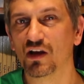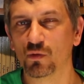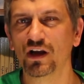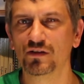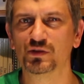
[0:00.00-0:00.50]

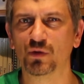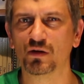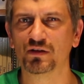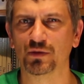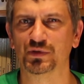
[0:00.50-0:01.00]
We have some
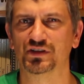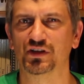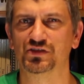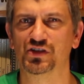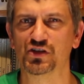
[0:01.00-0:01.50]
old
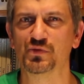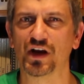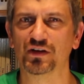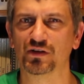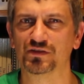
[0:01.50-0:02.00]
episodes that you
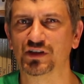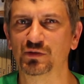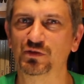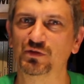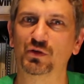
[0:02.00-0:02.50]
may not have seen
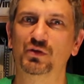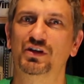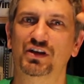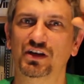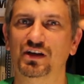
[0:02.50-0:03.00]
before,
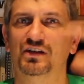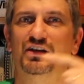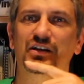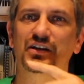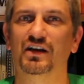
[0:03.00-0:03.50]
here
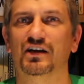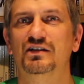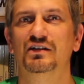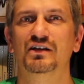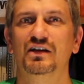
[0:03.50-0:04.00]
and here.
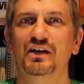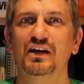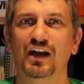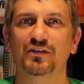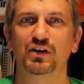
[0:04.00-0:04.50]

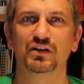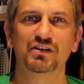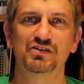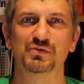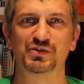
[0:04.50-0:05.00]
And if you
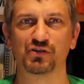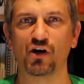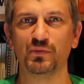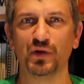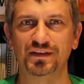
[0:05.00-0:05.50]
click the
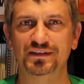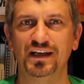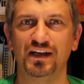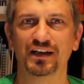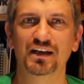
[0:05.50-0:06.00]
subscribe button
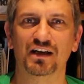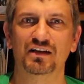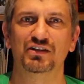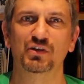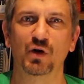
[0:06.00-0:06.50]
down here,
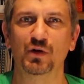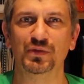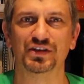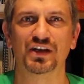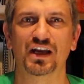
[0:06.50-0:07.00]
you won't
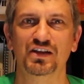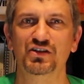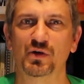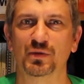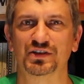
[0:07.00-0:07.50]
miss any
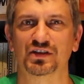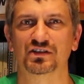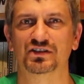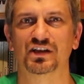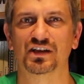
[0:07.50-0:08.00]
new
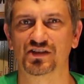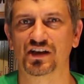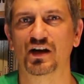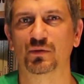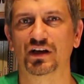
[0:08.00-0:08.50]
episodes as they
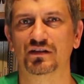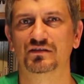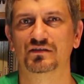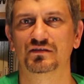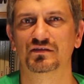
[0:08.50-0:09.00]
come out.
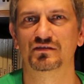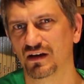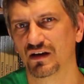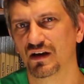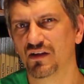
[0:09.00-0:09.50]

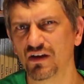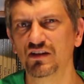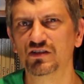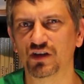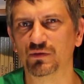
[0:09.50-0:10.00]
Thank
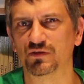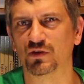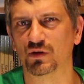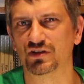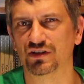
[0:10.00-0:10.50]
you so much
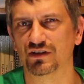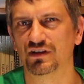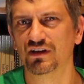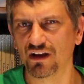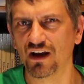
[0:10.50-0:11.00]
for watching,
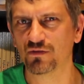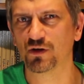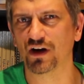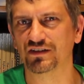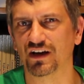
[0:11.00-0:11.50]
and have a
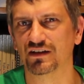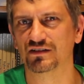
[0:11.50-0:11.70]
great day.